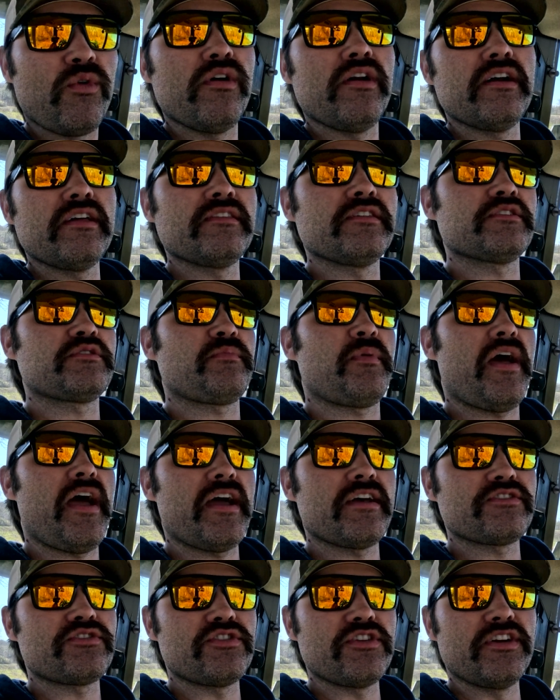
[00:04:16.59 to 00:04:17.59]
one this
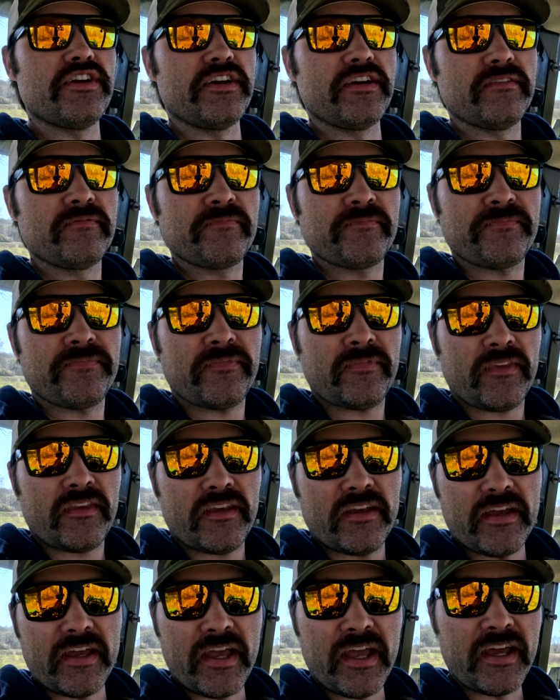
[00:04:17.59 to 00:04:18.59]
past year,
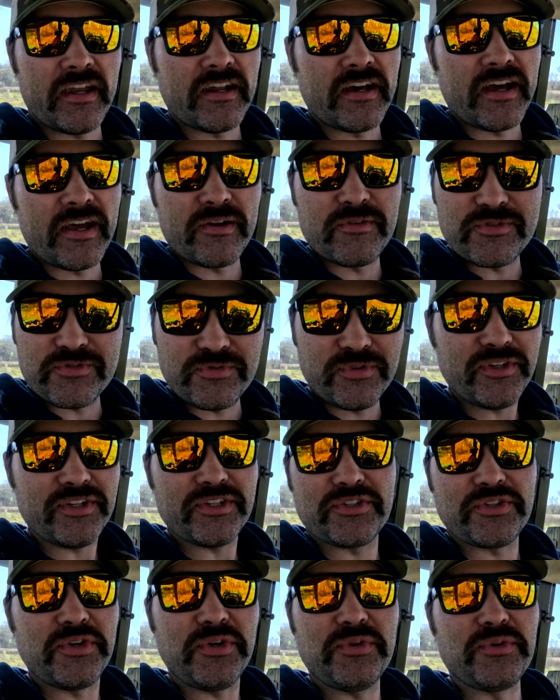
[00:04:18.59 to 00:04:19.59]
and uh, it was
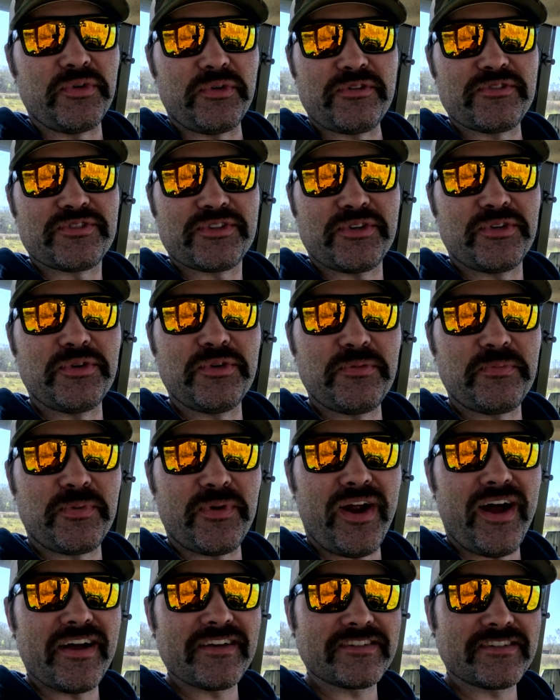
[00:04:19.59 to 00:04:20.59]
really cool. It was a cool
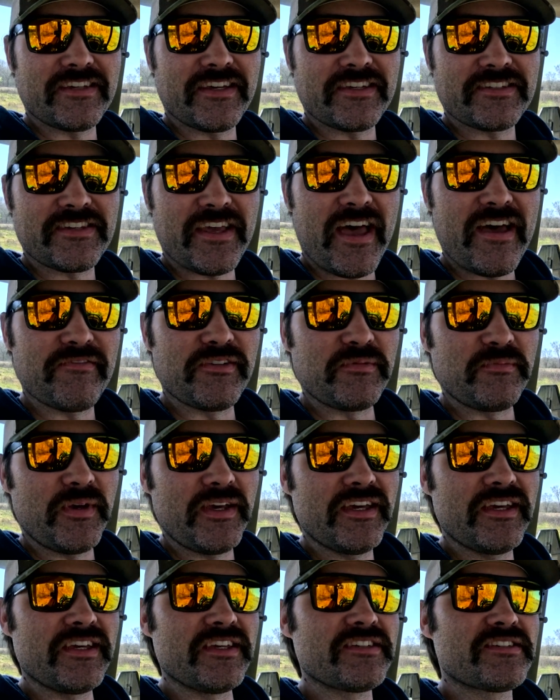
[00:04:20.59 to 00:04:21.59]
process having
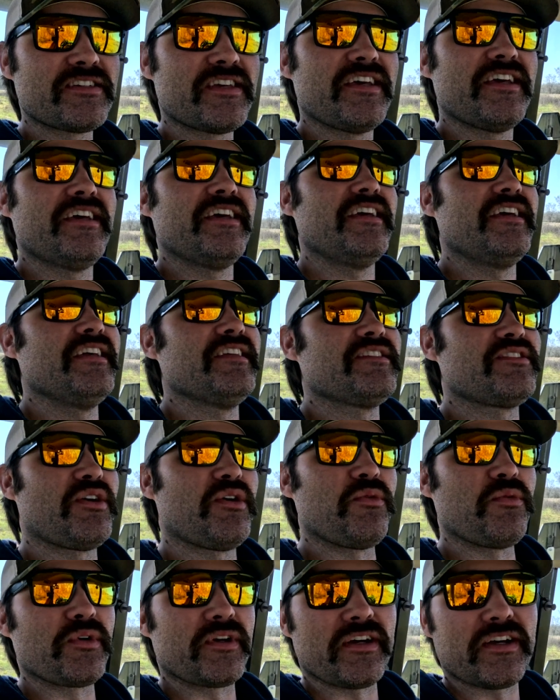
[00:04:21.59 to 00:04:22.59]
bees.
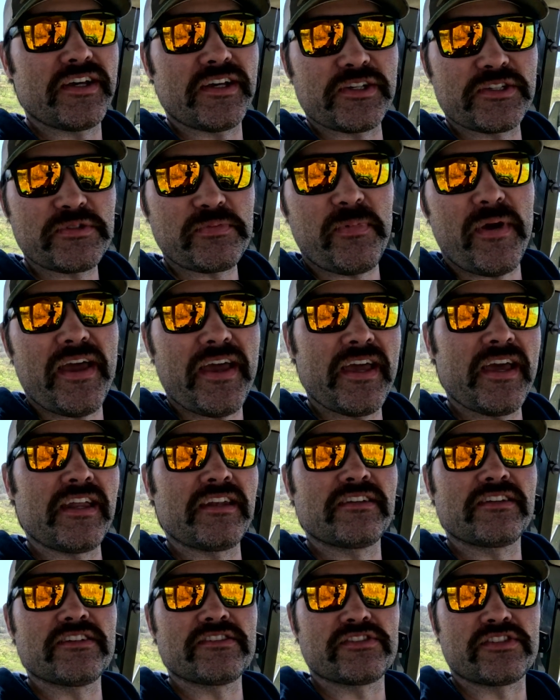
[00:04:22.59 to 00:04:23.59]
So we're going to
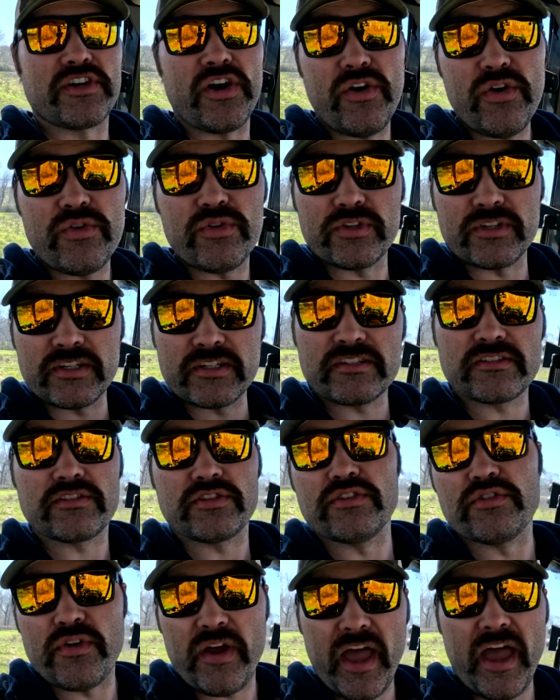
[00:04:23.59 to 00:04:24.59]
expand because the goal is
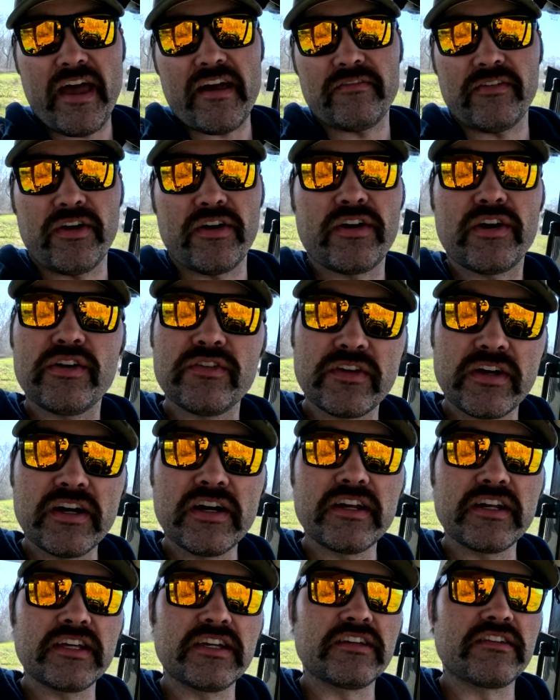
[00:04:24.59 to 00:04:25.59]
to have our own
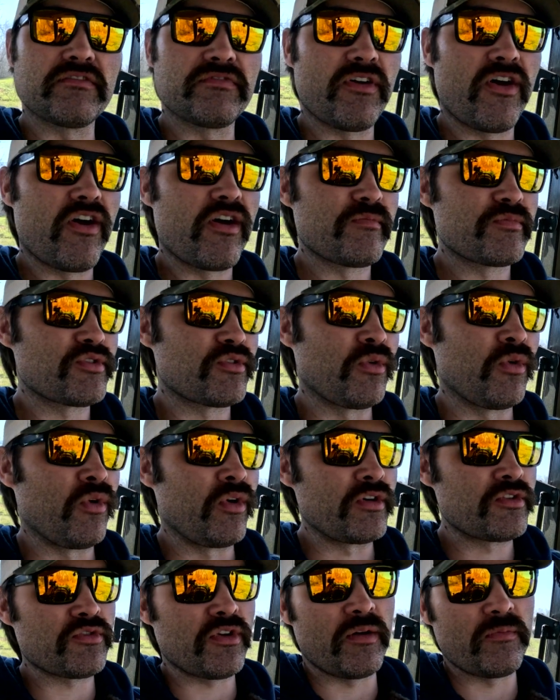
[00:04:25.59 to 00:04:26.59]
honey in the farm
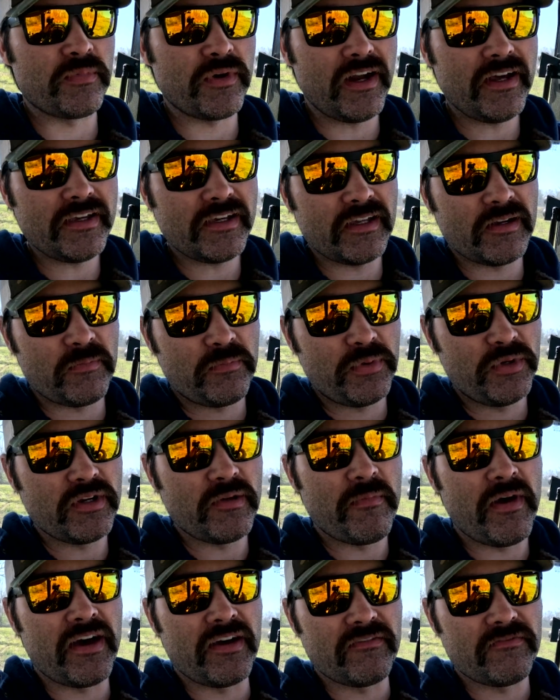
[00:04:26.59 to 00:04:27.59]
store. So I'm probably going to put
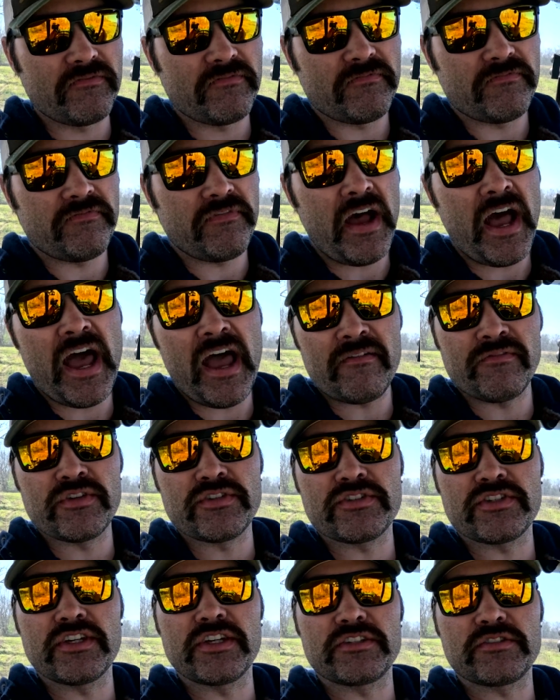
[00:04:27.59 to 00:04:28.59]
about five
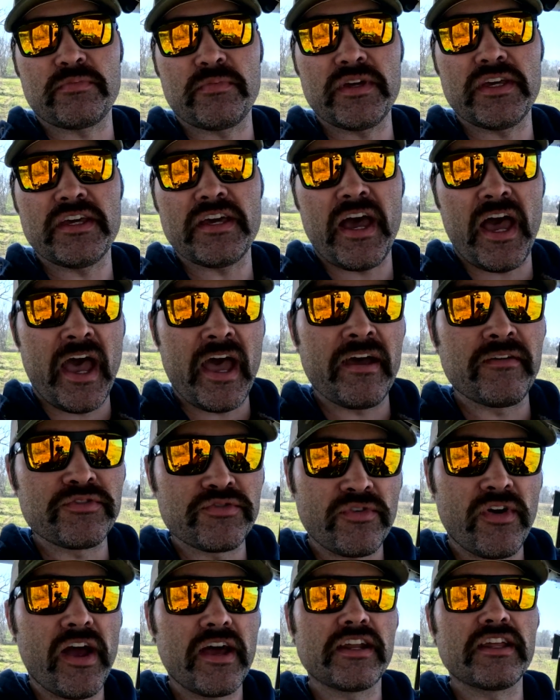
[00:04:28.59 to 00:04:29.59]
or six
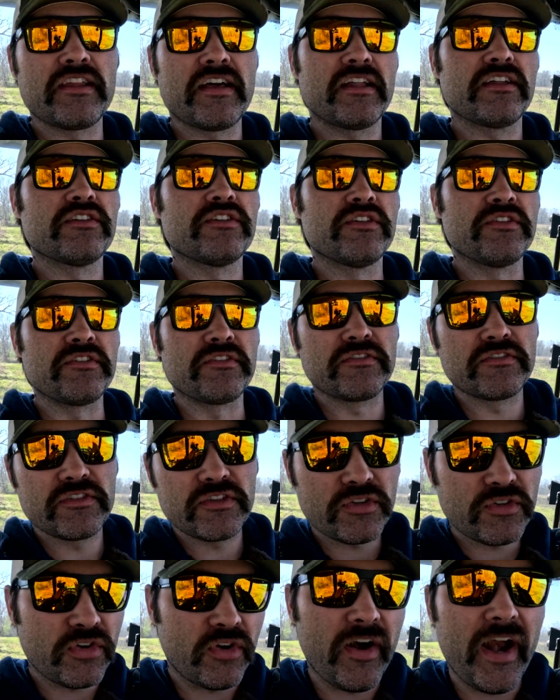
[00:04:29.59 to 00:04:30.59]
beehives right in that
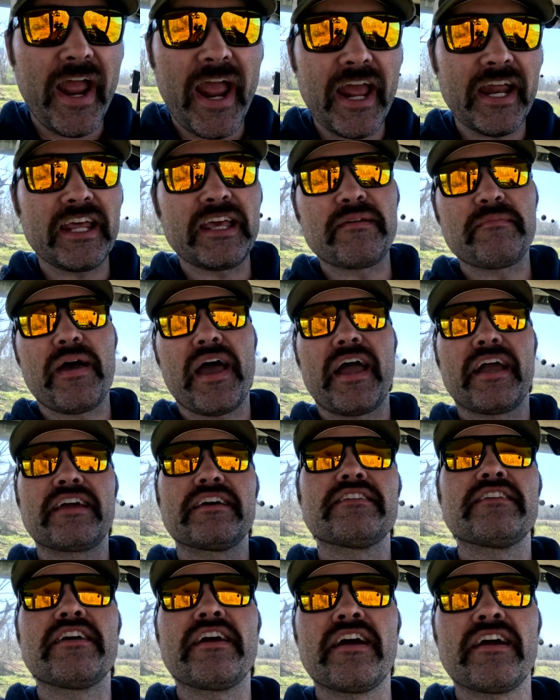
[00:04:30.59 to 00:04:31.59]
little cranny back
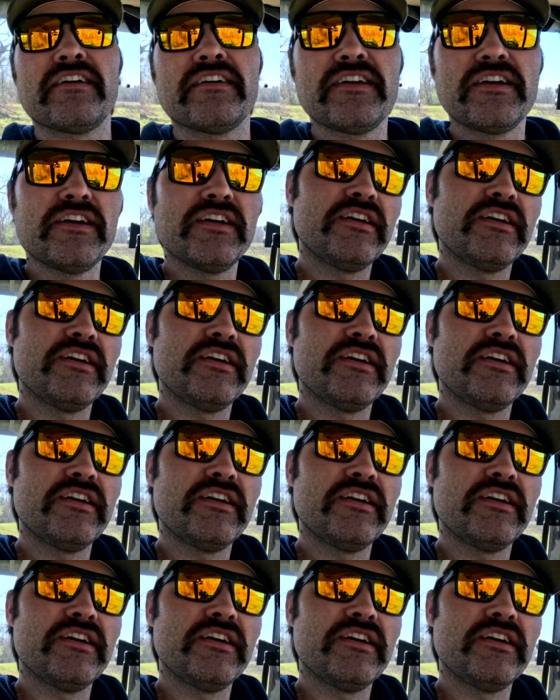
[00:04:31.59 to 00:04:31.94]
in there